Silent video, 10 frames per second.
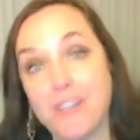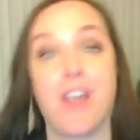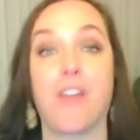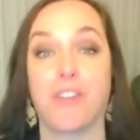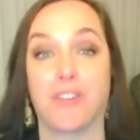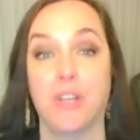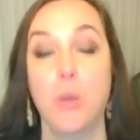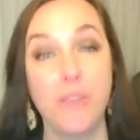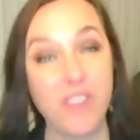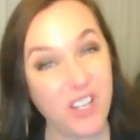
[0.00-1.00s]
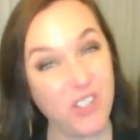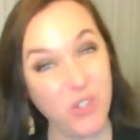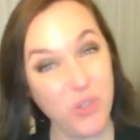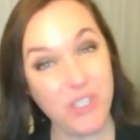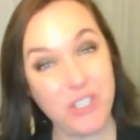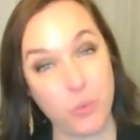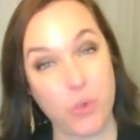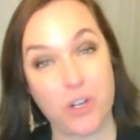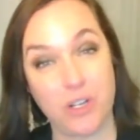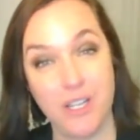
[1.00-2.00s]
one another. We've got to do
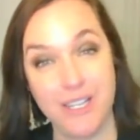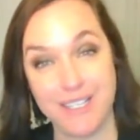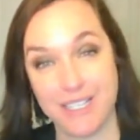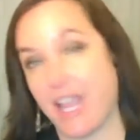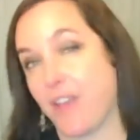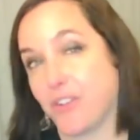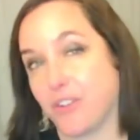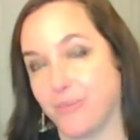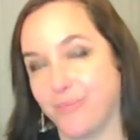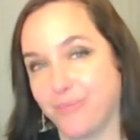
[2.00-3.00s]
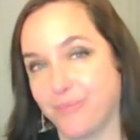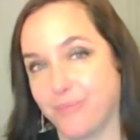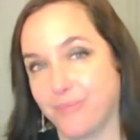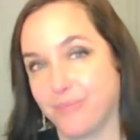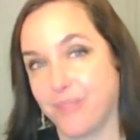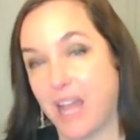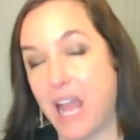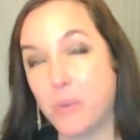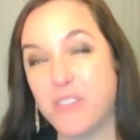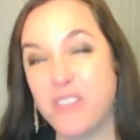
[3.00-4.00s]
this work together.
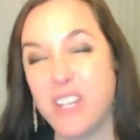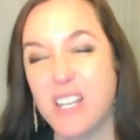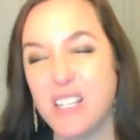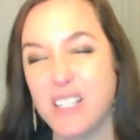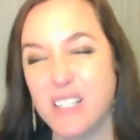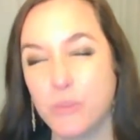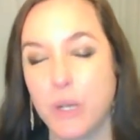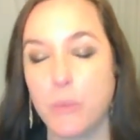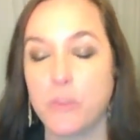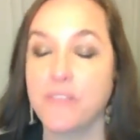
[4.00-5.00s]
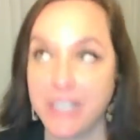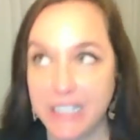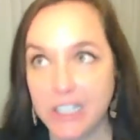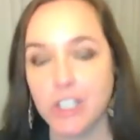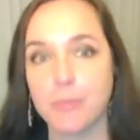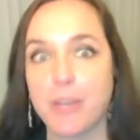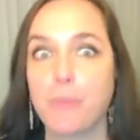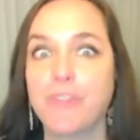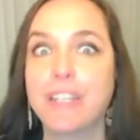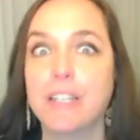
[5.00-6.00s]
I wouldn't have killed,
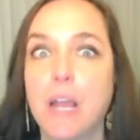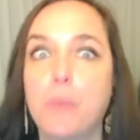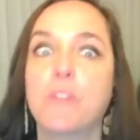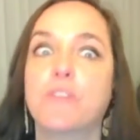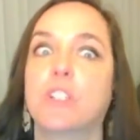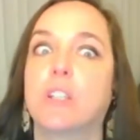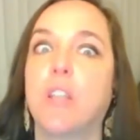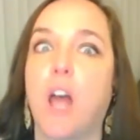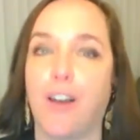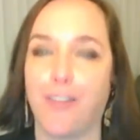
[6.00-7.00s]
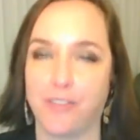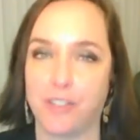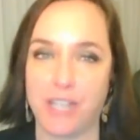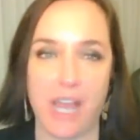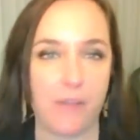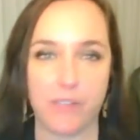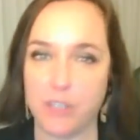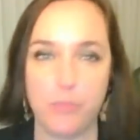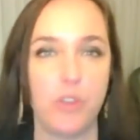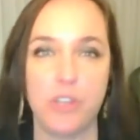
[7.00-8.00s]
but I would have just loved to have
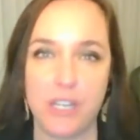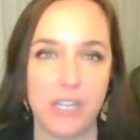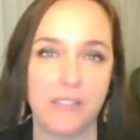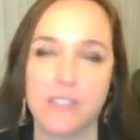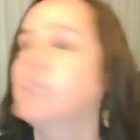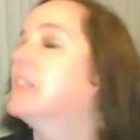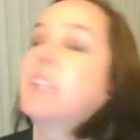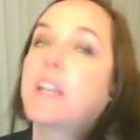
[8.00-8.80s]
a community